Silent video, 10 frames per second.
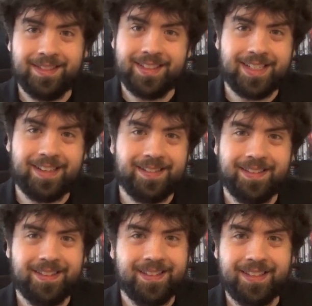So,
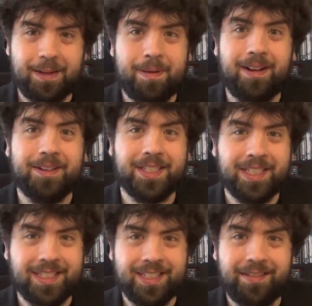
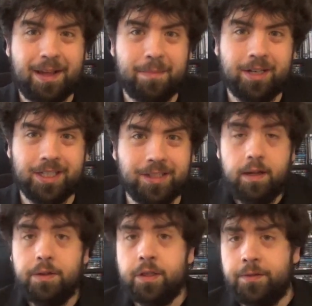apologies if that bugs you.
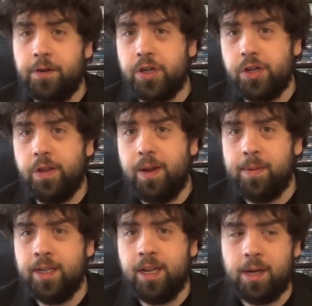So the first show that I'm
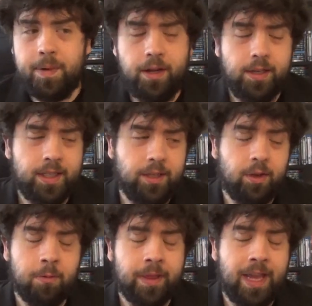going to talk about is the
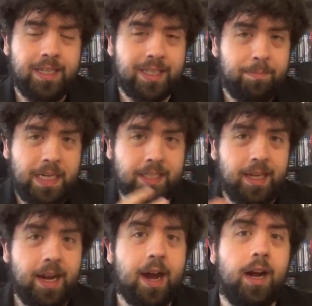only one that is
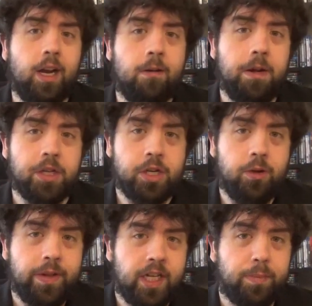basically an ongoing
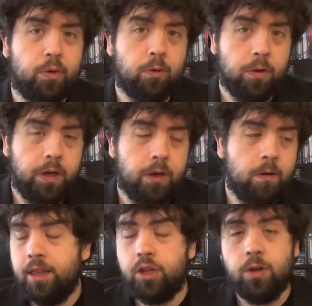show, that is
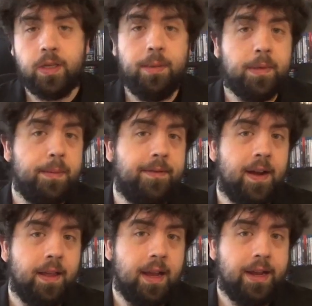Boruto. The show seems to be
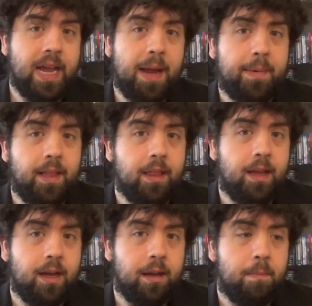finally adapting
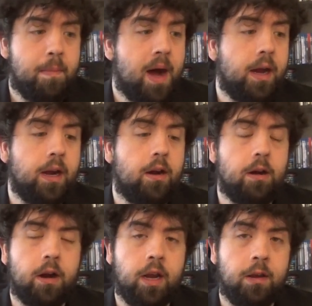the manga
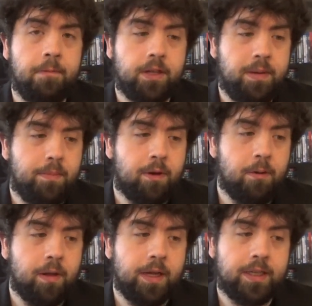arc, which people are
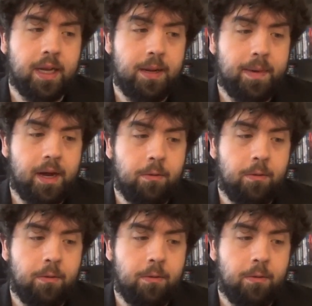really excited about,